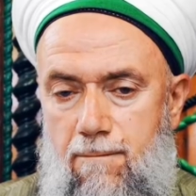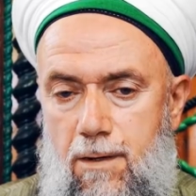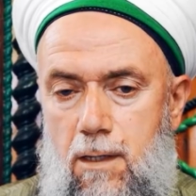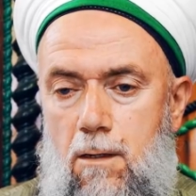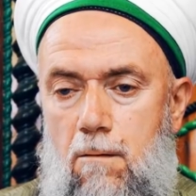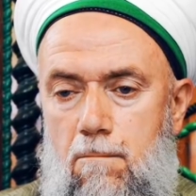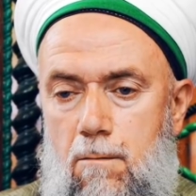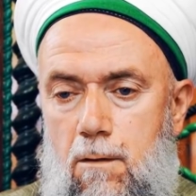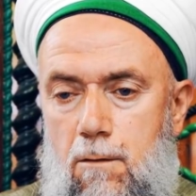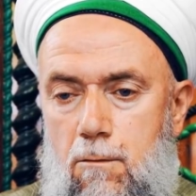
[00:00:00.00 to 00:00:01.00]

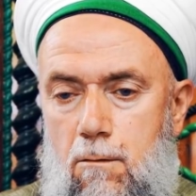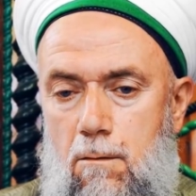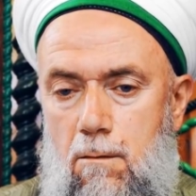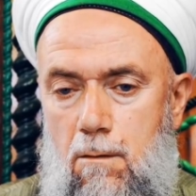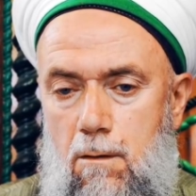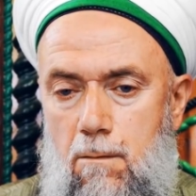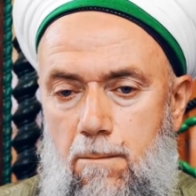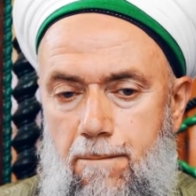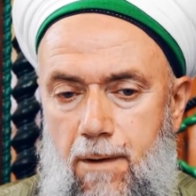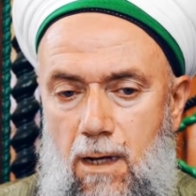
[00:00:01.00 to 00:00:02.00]
freedom to
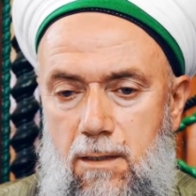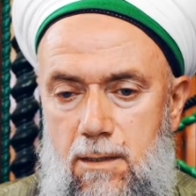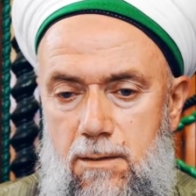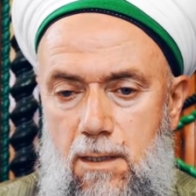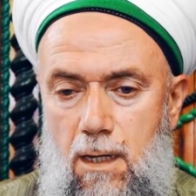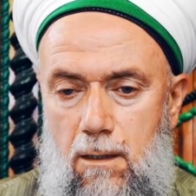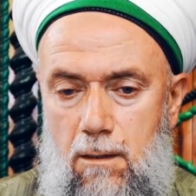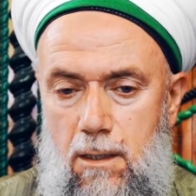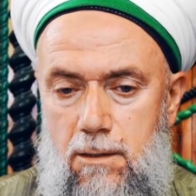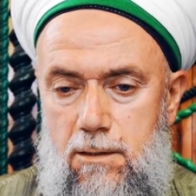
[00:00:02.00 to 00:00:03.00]
practice their
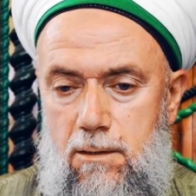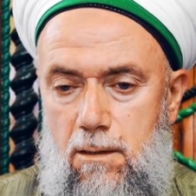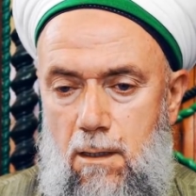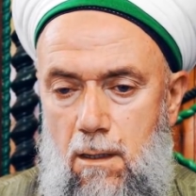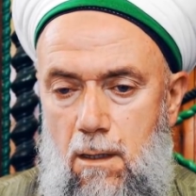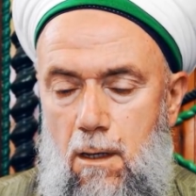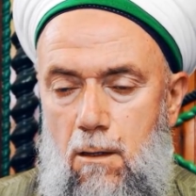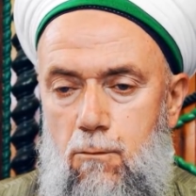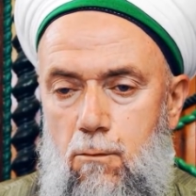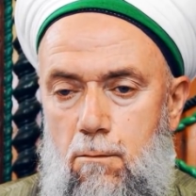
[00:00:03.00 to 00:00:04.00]
religion,
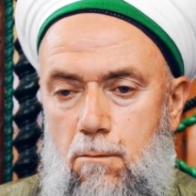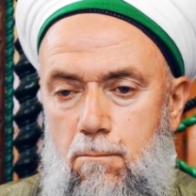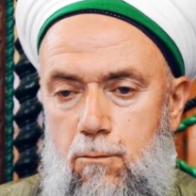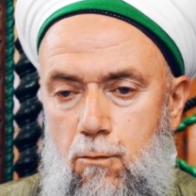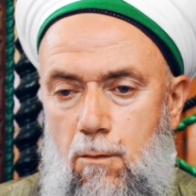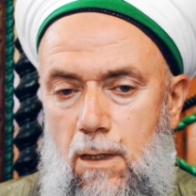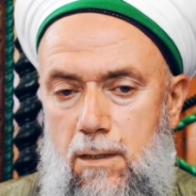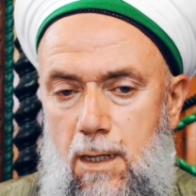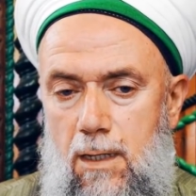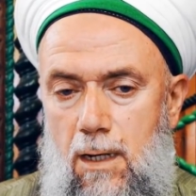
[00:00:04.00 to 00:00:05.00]
to do
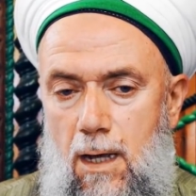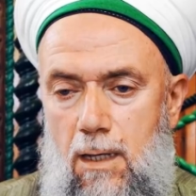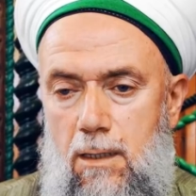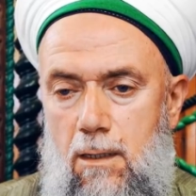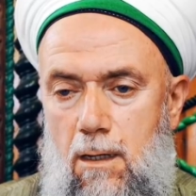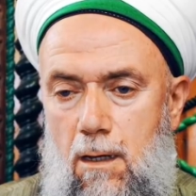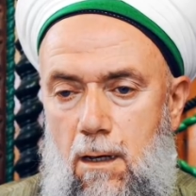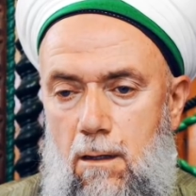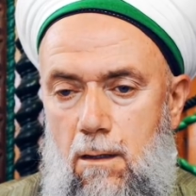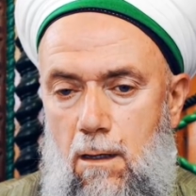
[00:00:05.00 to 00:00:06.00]
what they like,
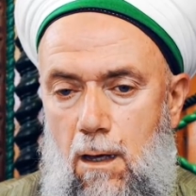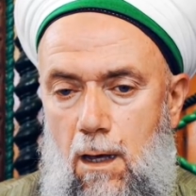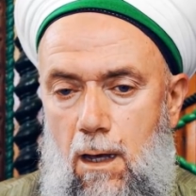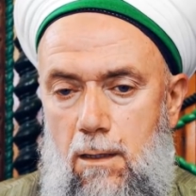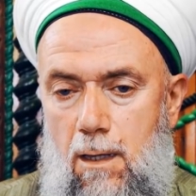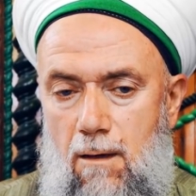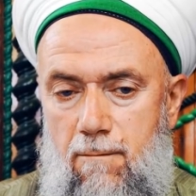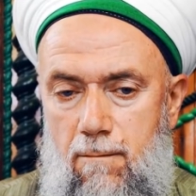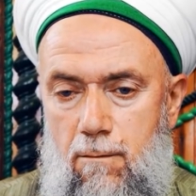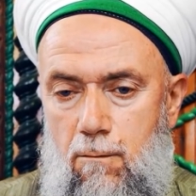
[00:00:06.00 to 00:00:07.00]
and
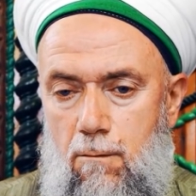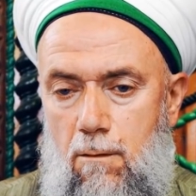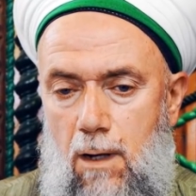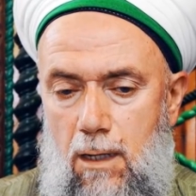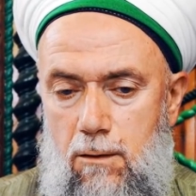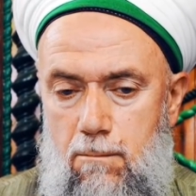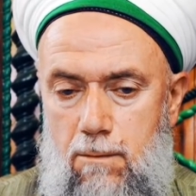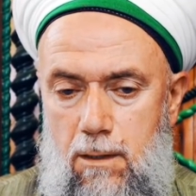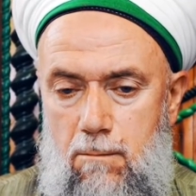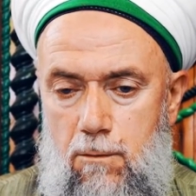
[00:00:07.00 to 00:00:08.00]
who like to
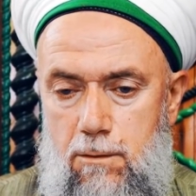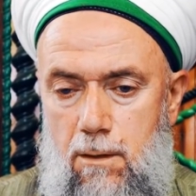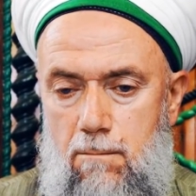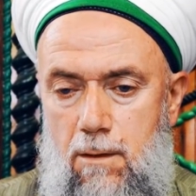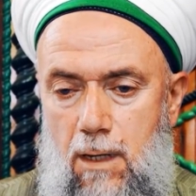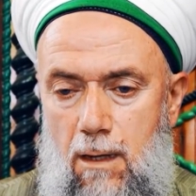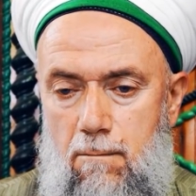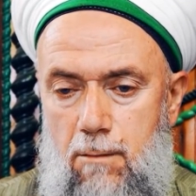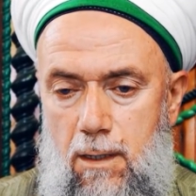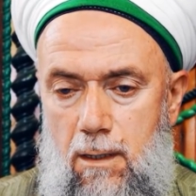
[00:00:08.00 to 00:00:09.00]
be Muslim
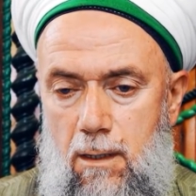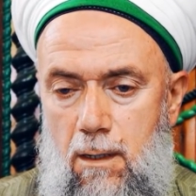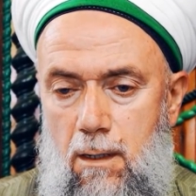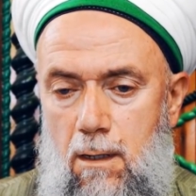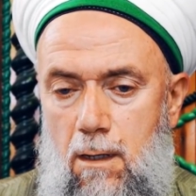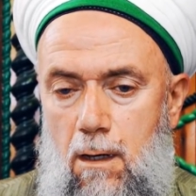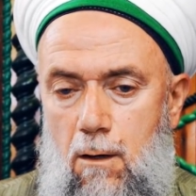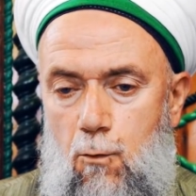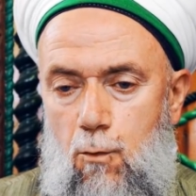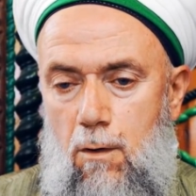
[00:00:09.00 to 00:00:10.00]
can be,
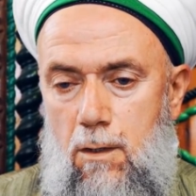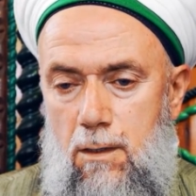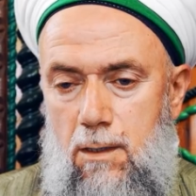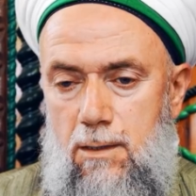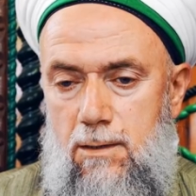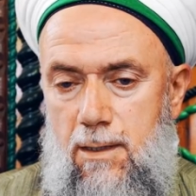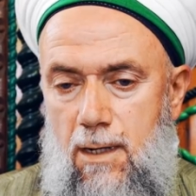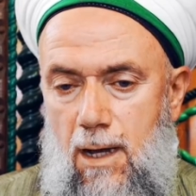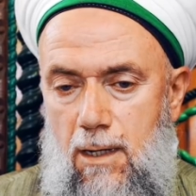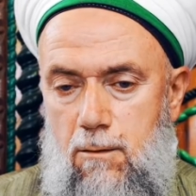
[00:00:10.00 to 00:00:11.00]
who he
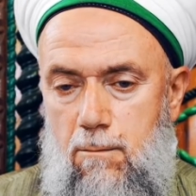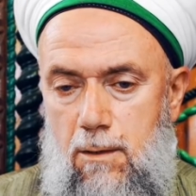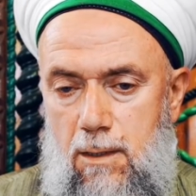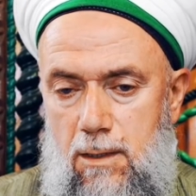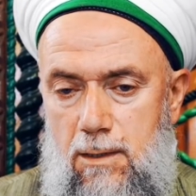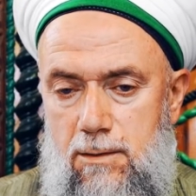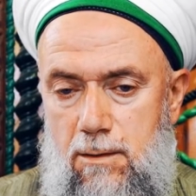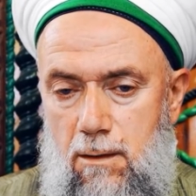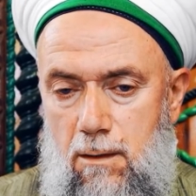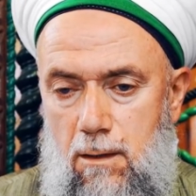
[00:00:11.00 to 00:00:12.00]
like to be in his
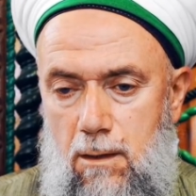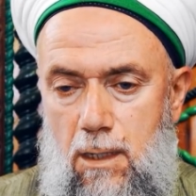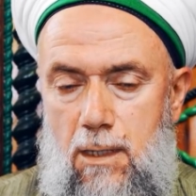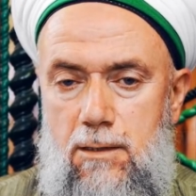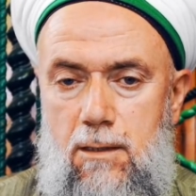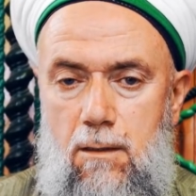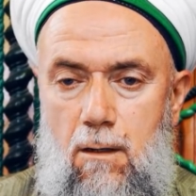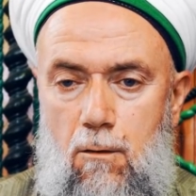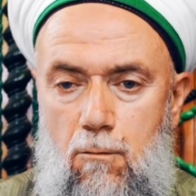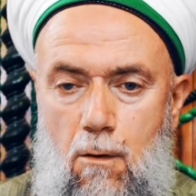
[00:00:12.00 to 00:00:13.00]
religion,
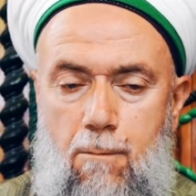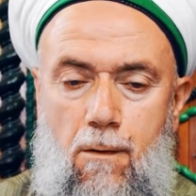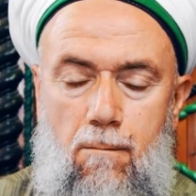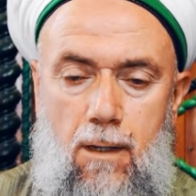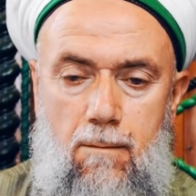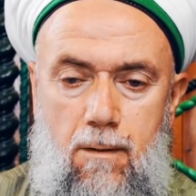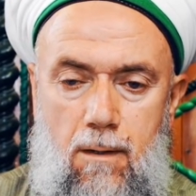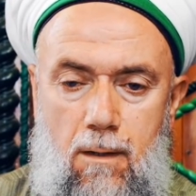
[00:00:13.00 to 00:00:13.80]
no problem.